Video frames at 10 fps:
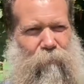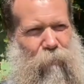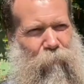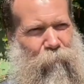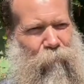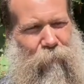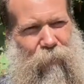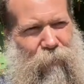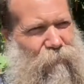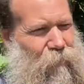So
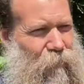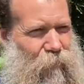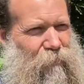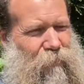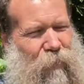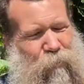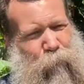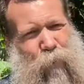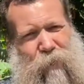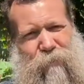it's a nice
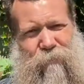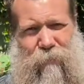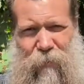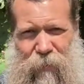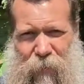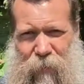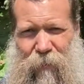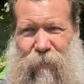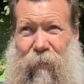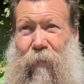bright sunny day.
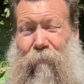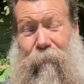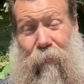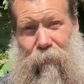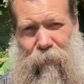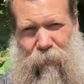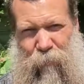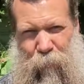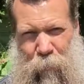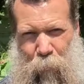Finally,
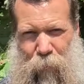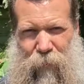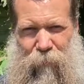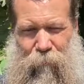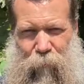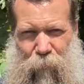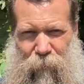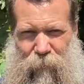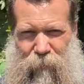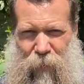we've been waiting for
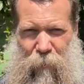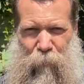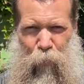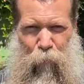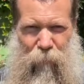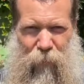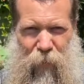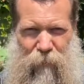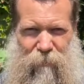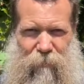it to not be
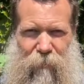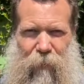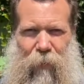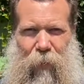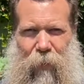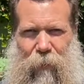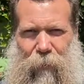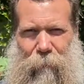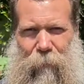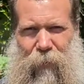overcast.
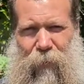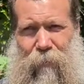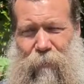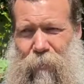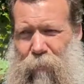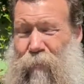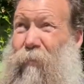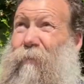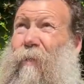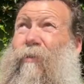And you know,
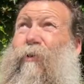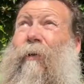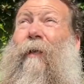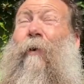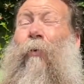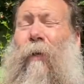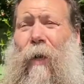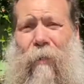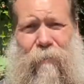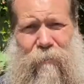the sun's starting to get pretty
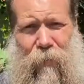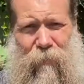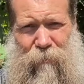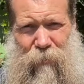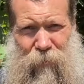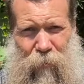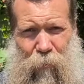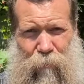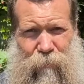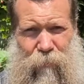high in the sky. It's getting
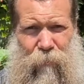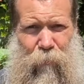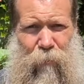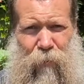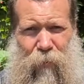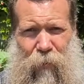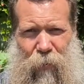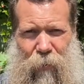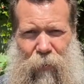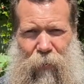close to noon,
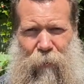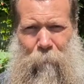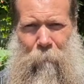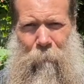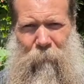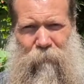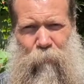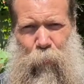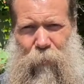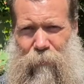and this is
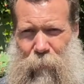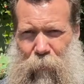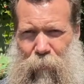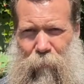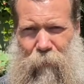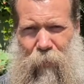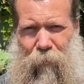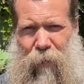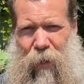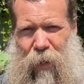pretty typical. Now,
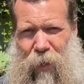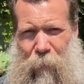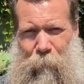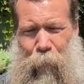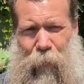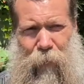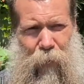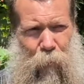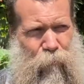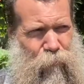I'm pretty
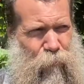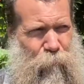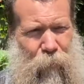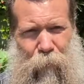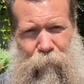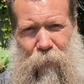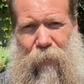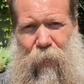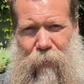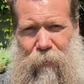close to butterfly
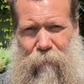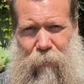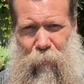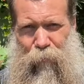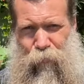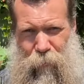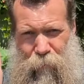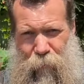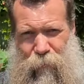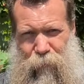lighting, right, which is our
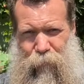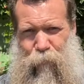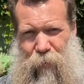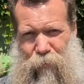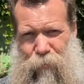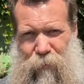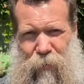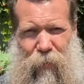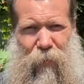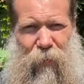frontal
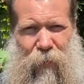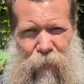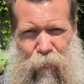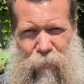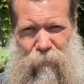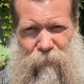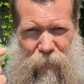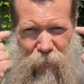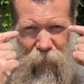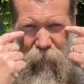direction. And you can see,
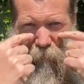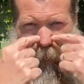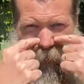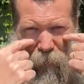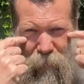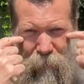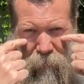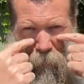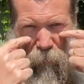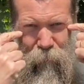like, I've got, you
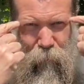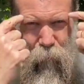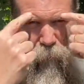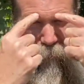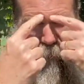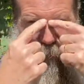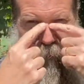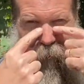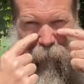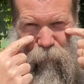know, really
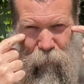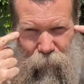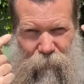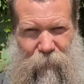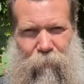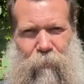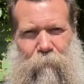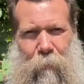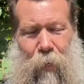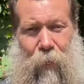dark circles underneath
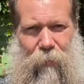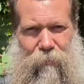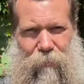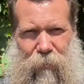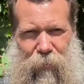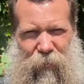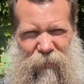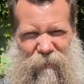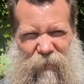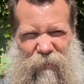my eyes.
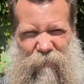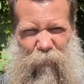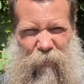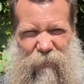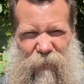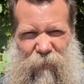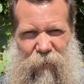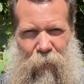It's kind of squinty.